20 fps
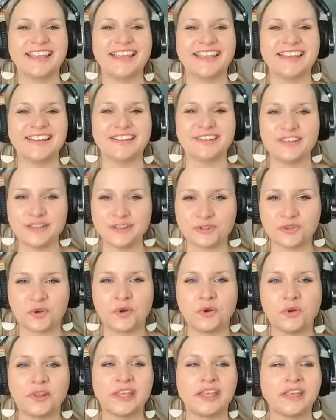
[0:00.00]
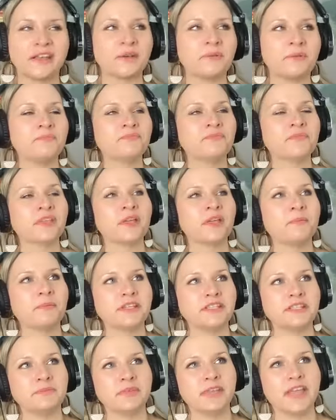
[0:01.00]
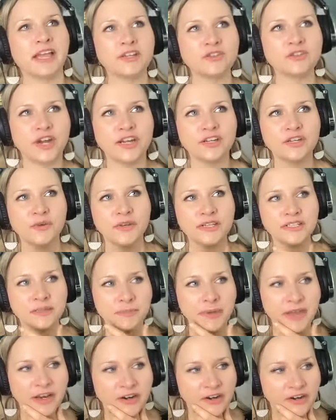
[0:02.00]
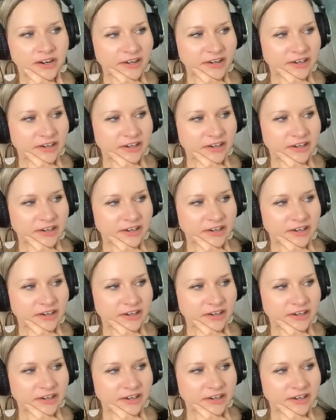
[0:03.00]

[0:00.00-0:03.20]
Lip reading: and controlling. But something I try and do as a parent,